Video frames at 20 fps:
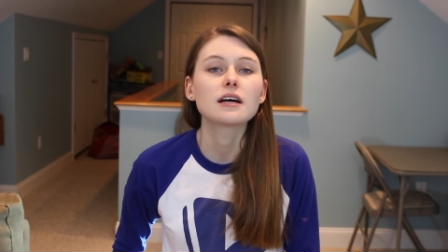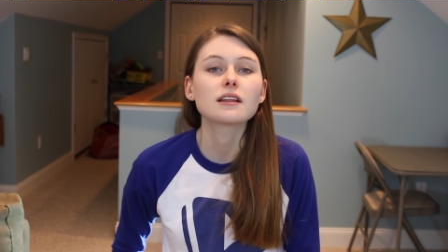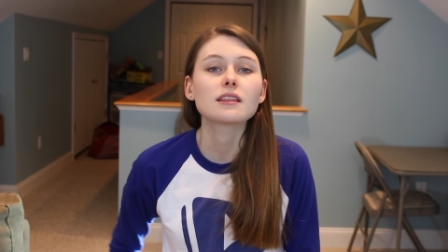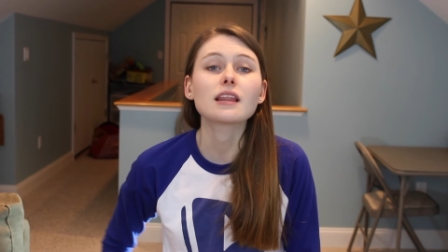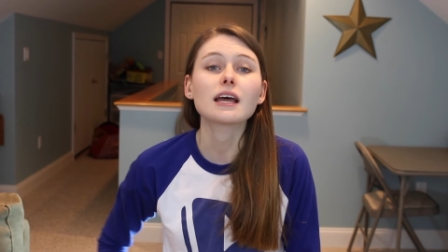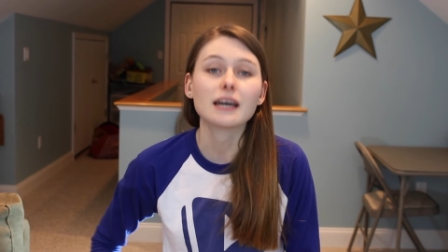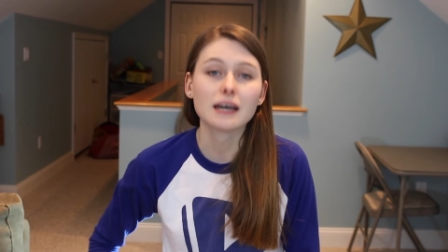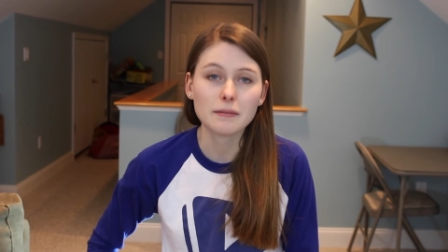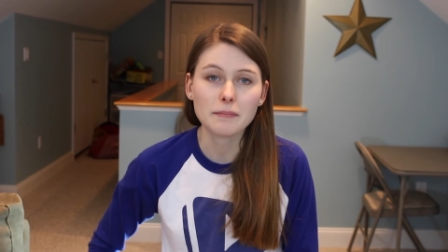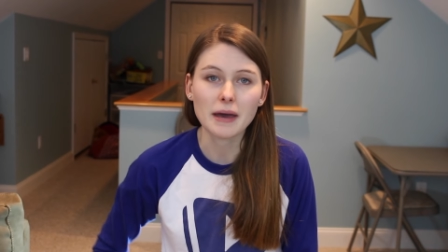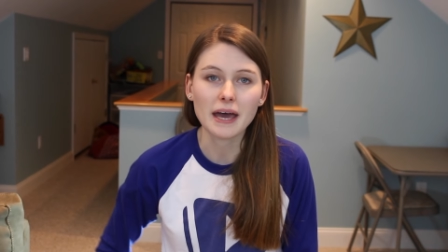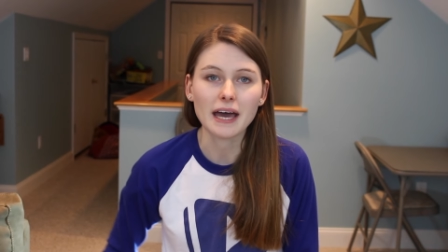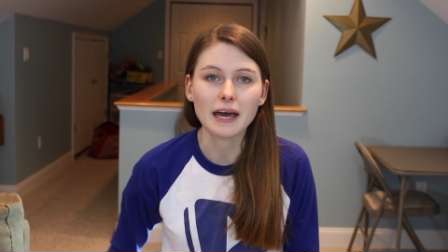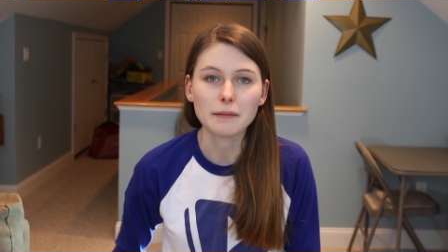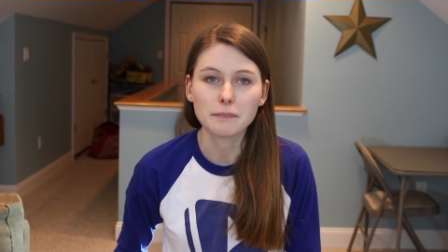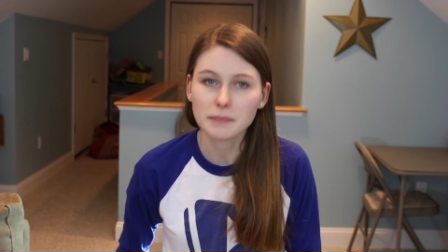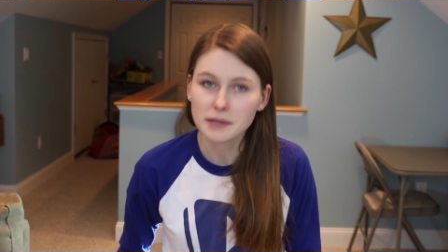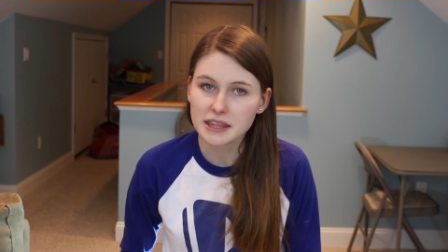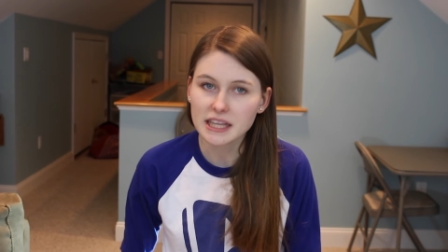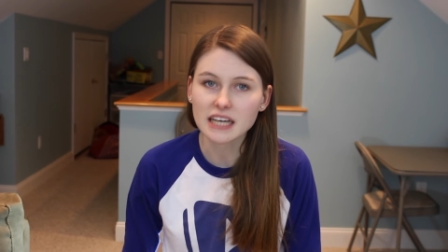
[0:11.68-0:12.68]
like a
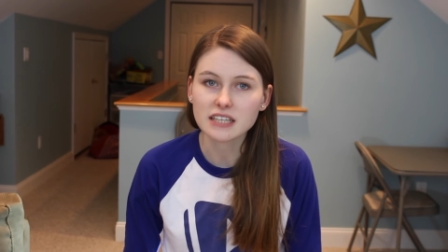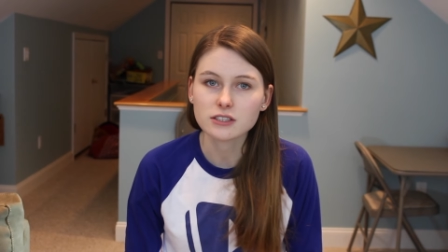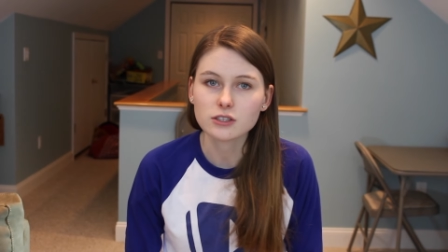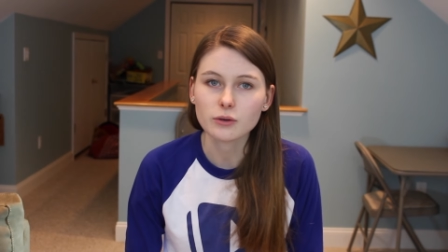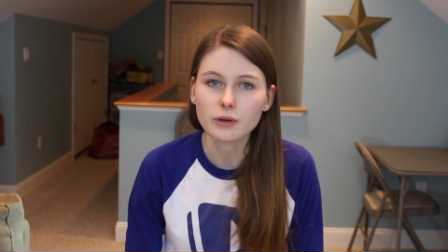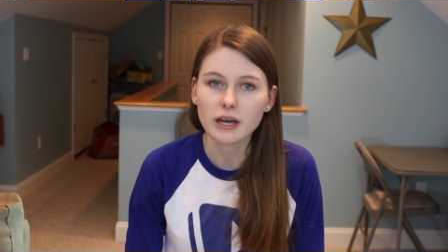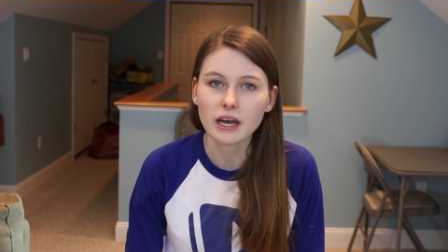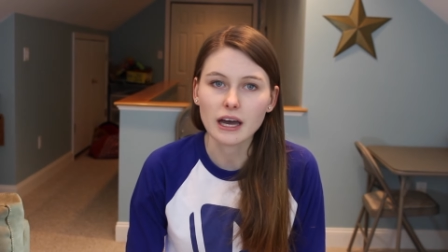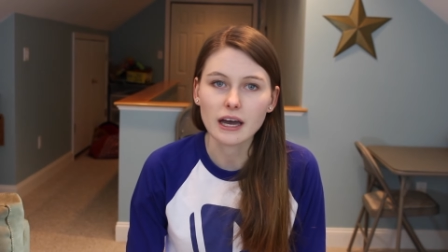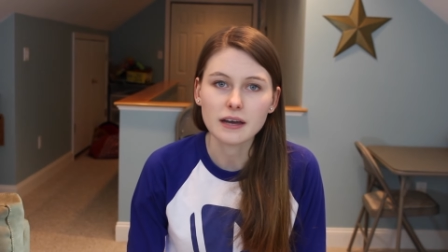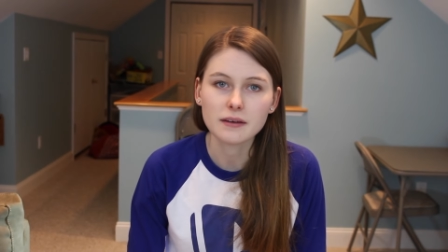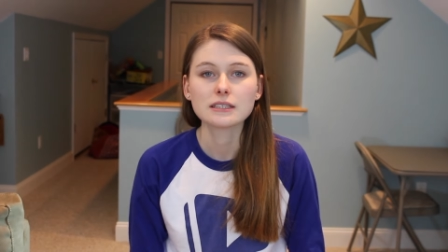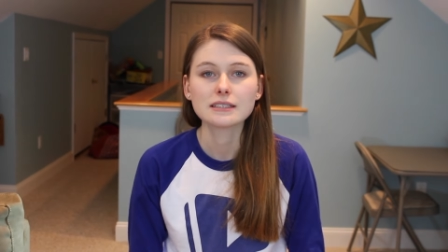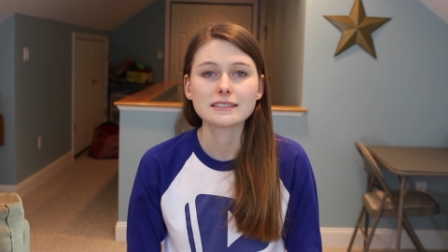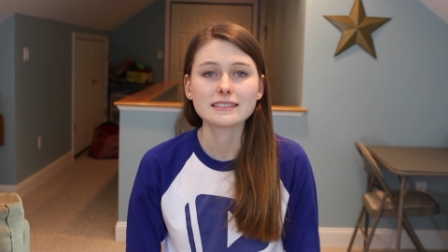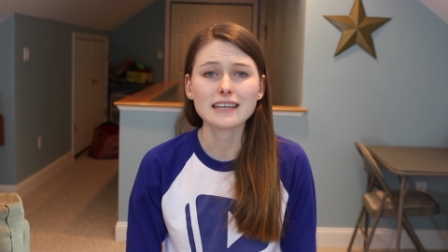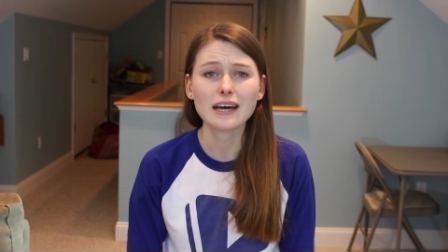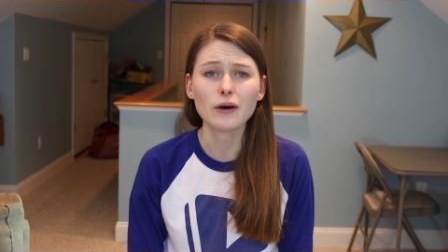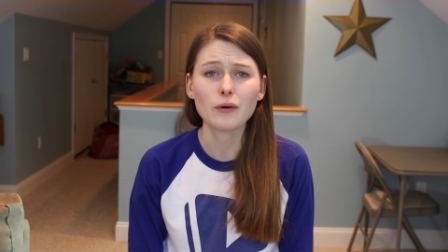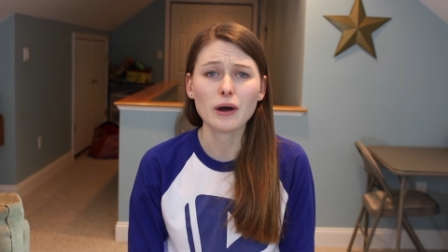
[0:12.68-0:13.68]
man, but that's okay.
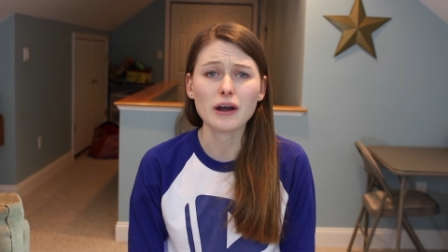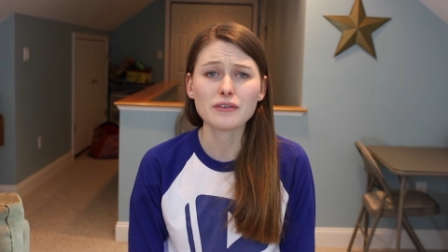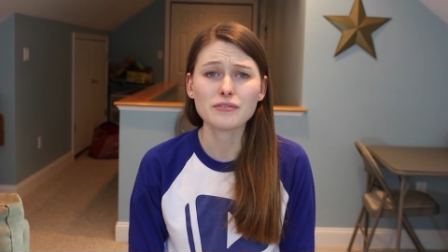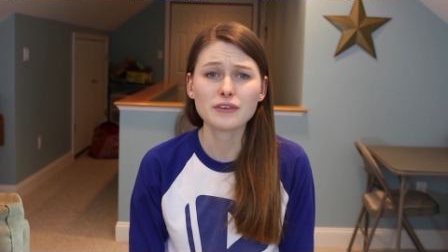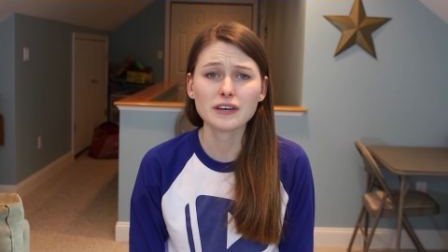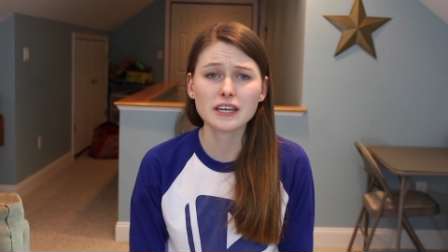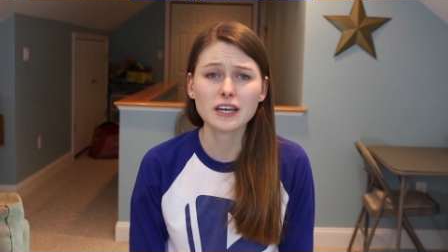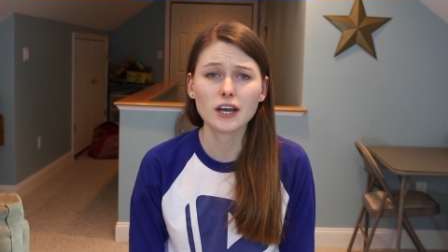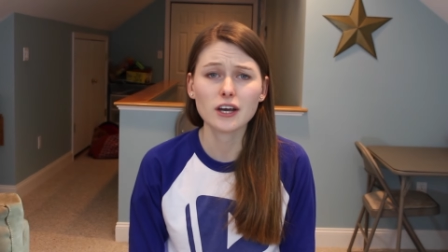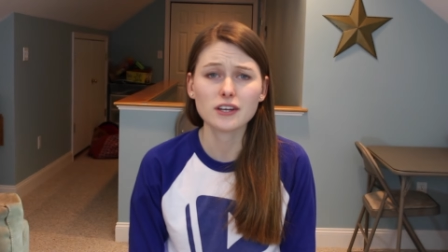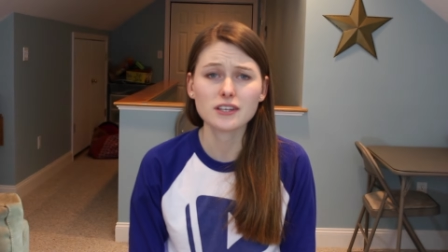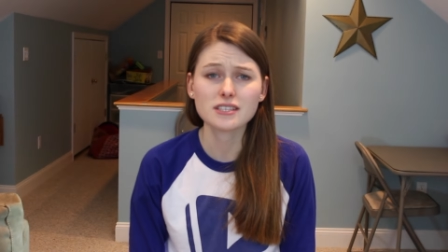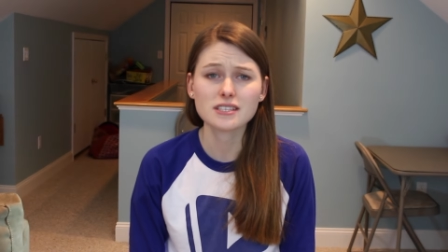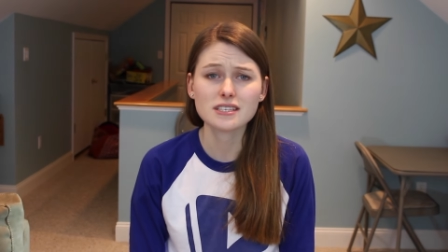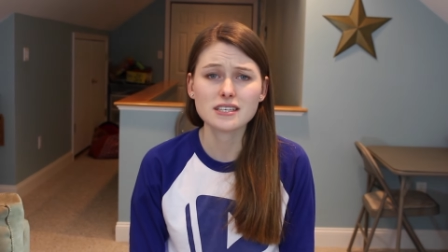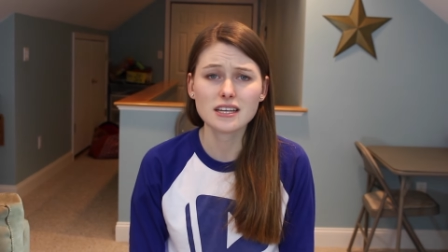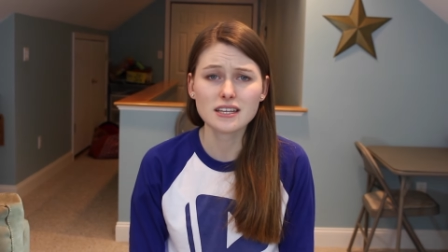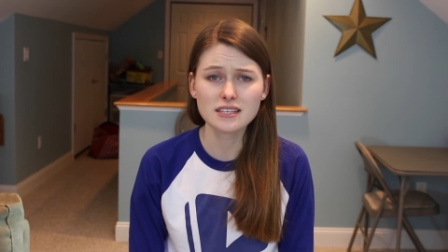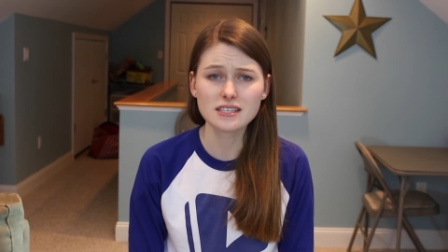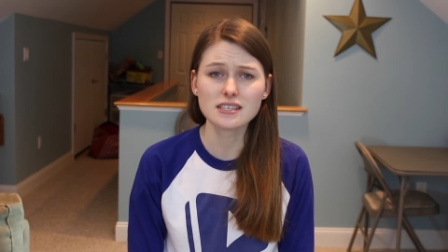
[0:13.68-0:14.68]
So I figured
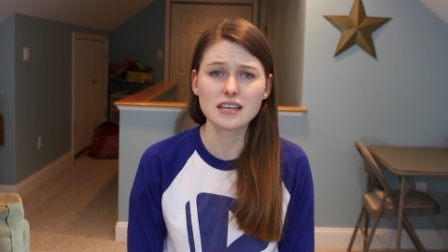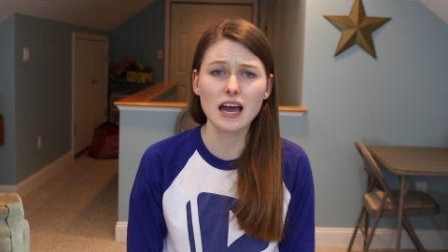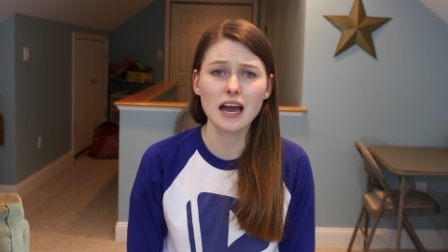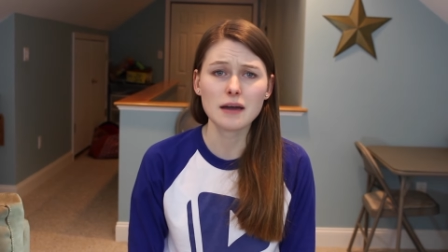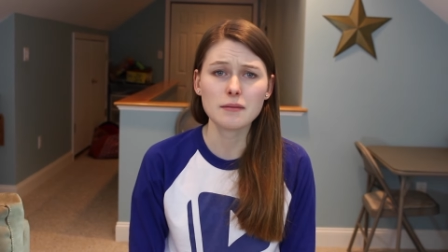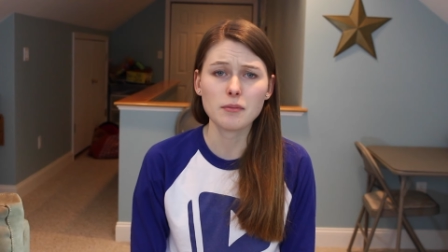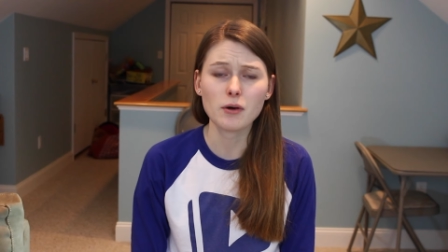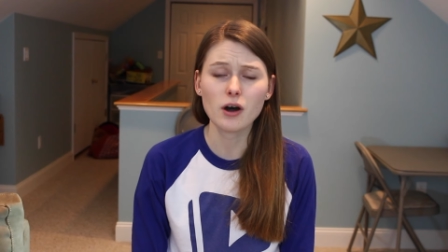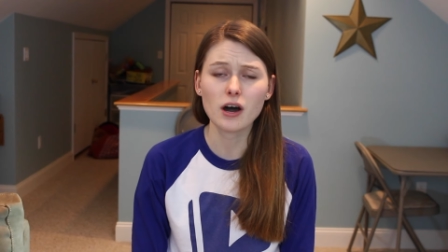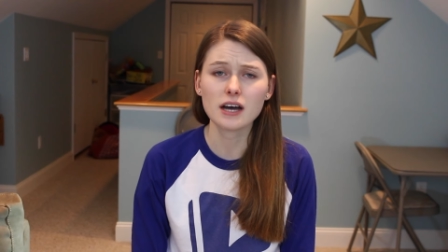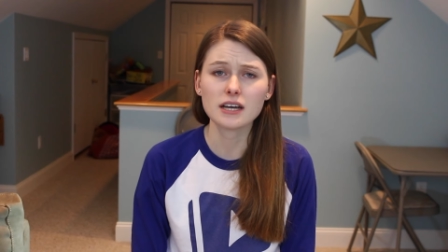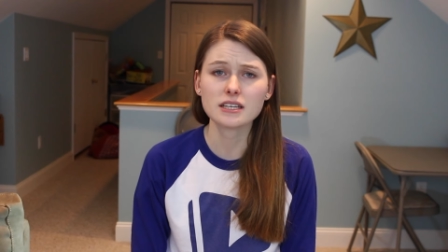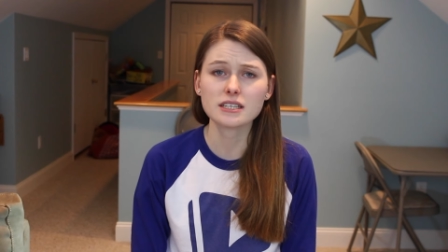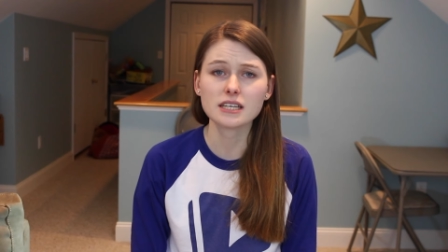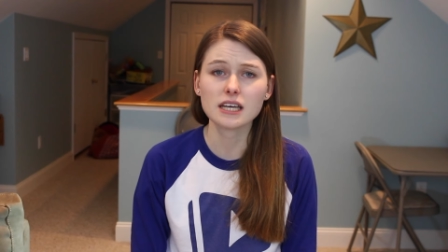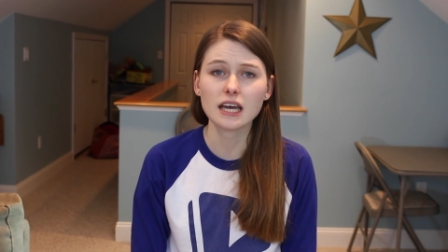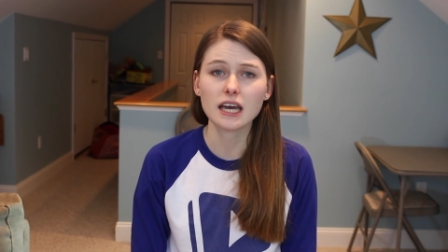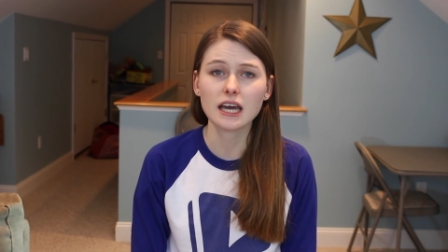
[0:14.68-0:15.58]
since I bought